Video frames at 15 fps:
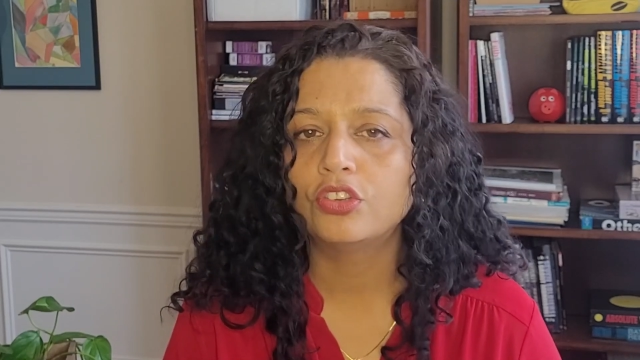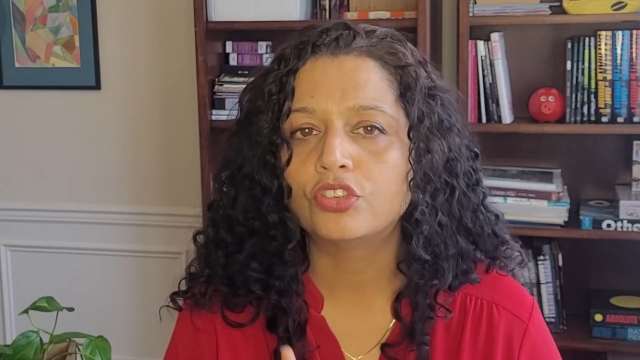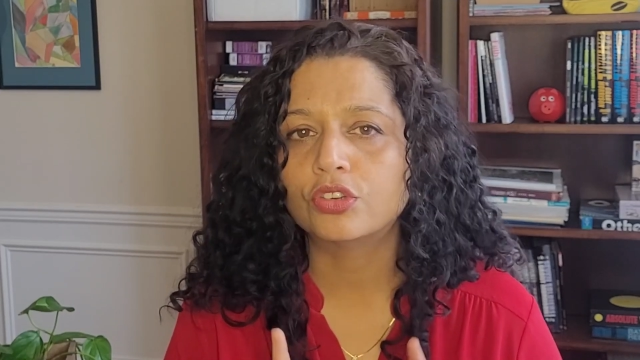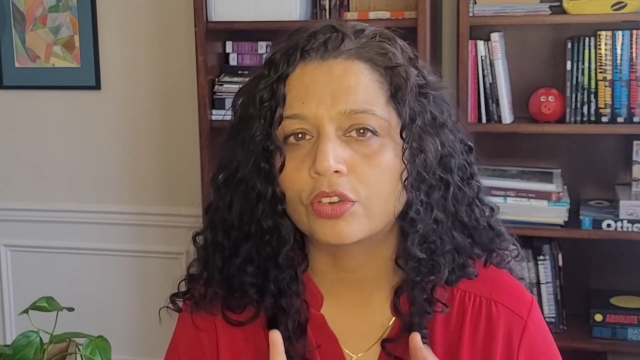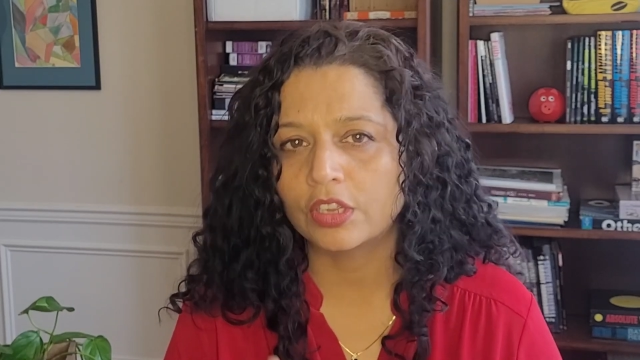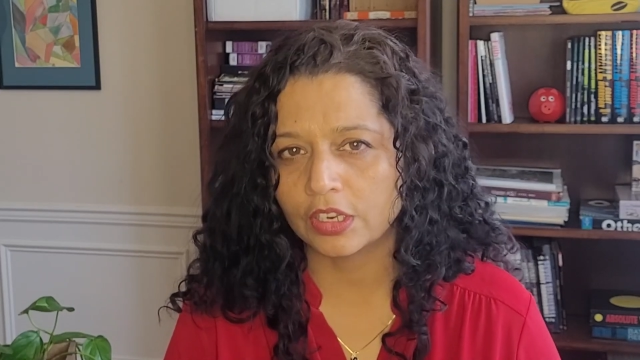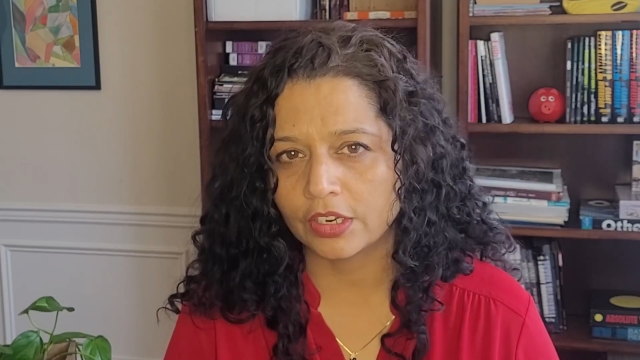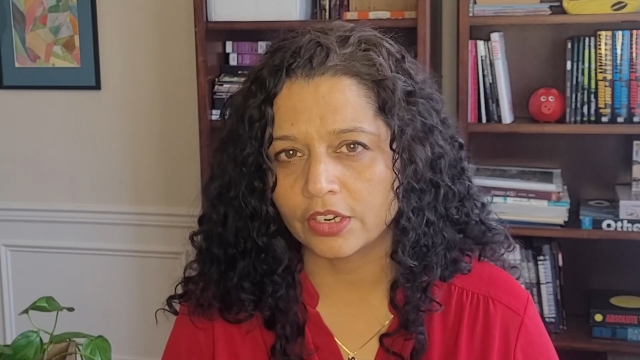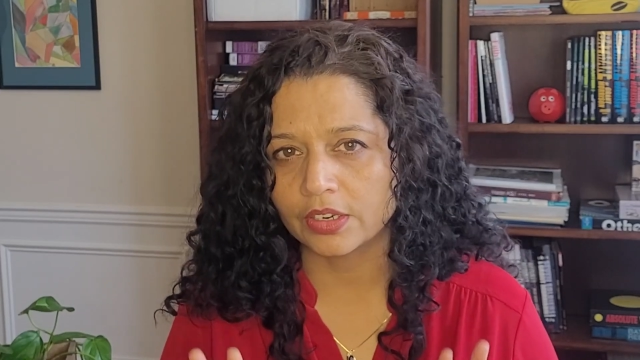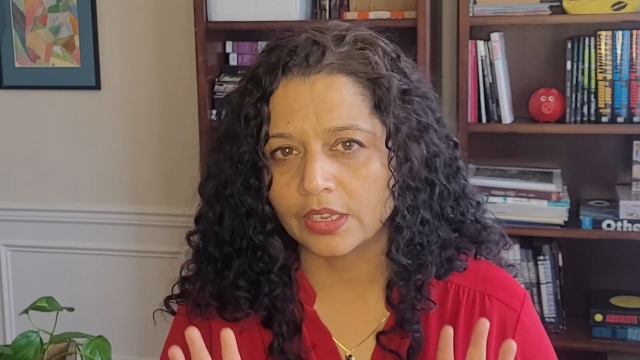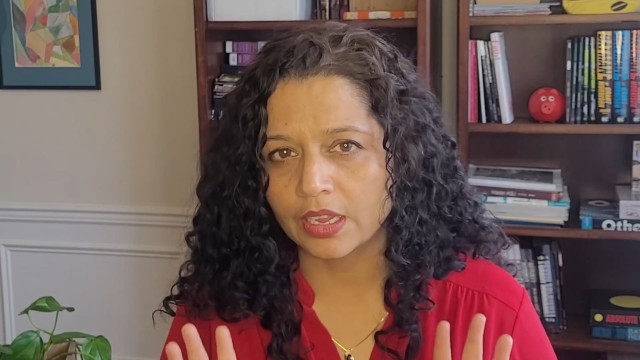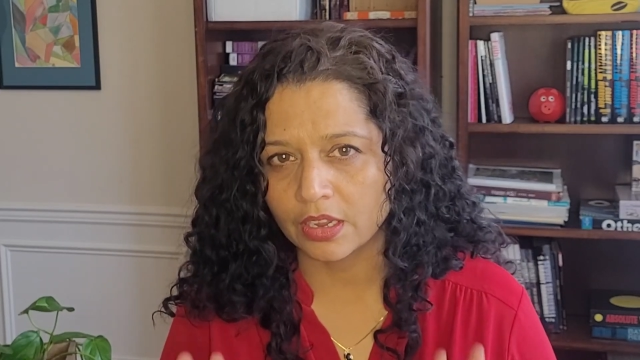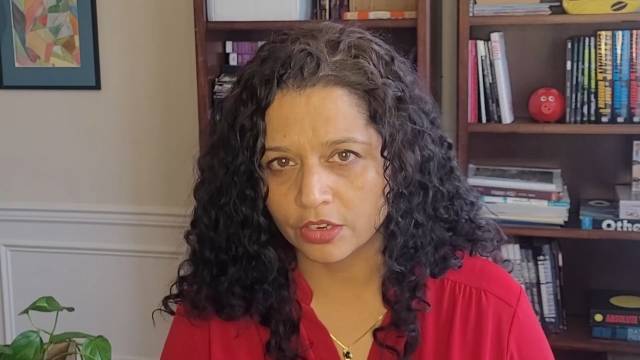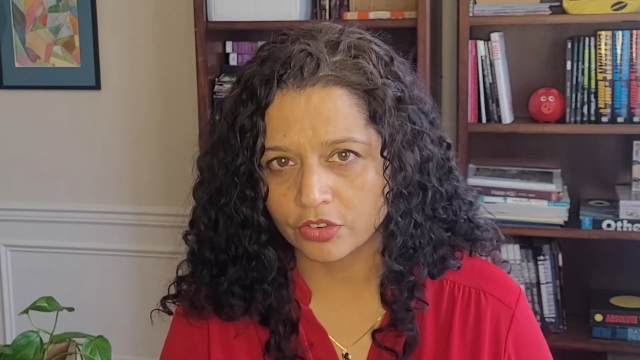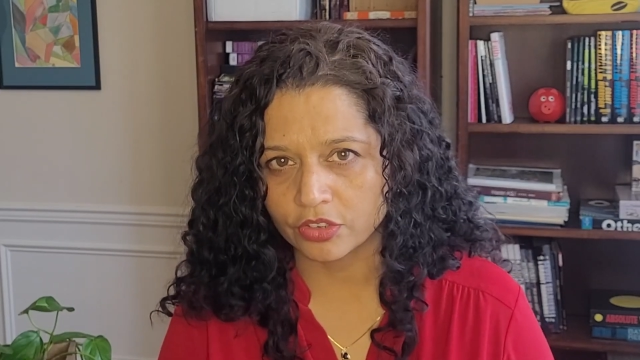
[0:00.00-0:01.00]
to
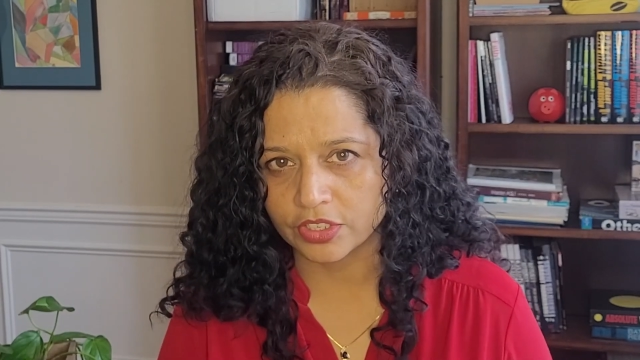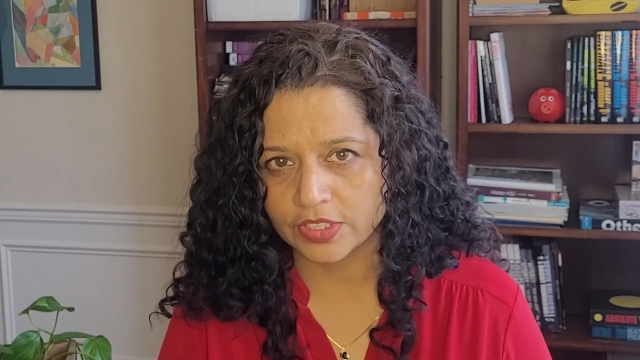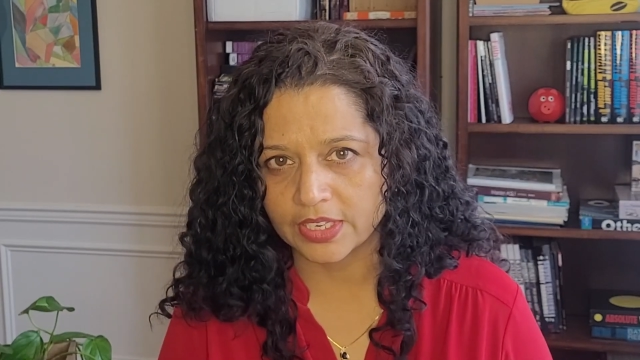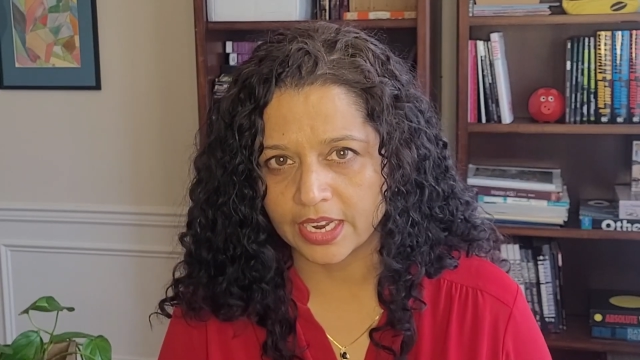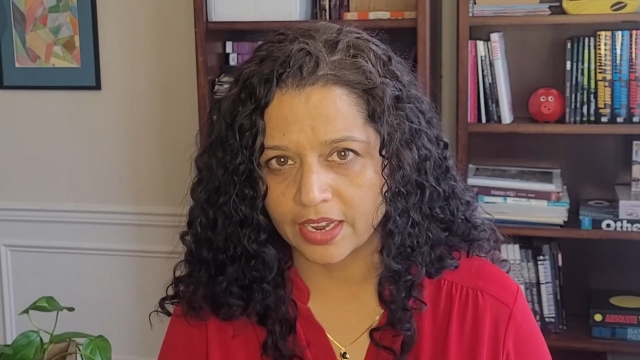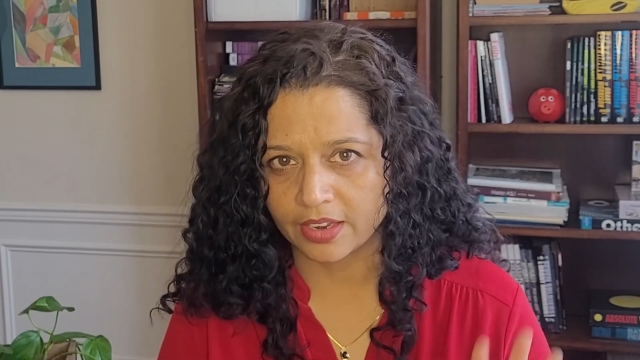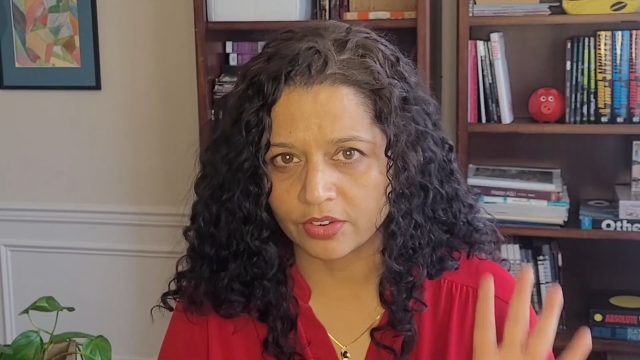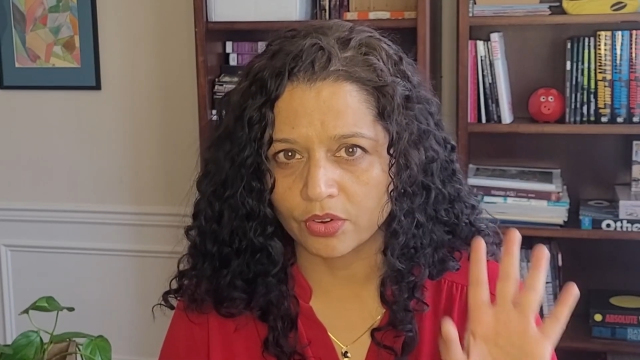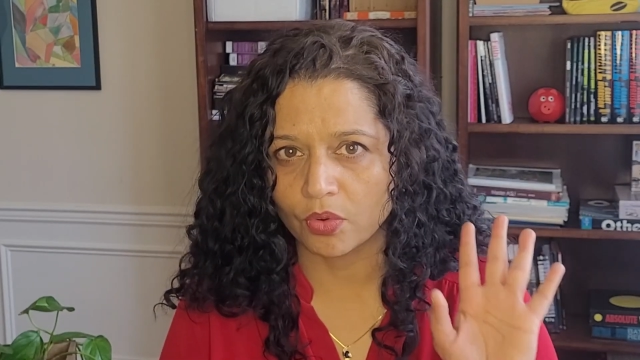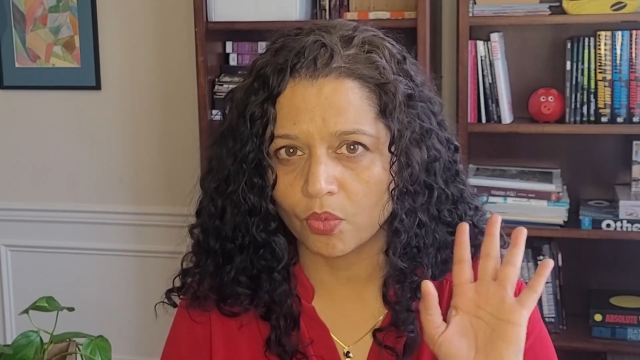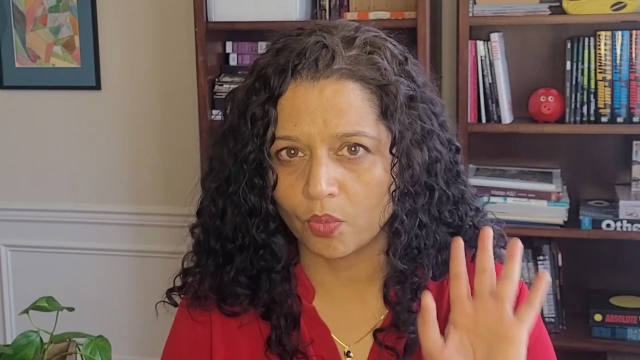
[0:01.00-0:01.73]
clearly understand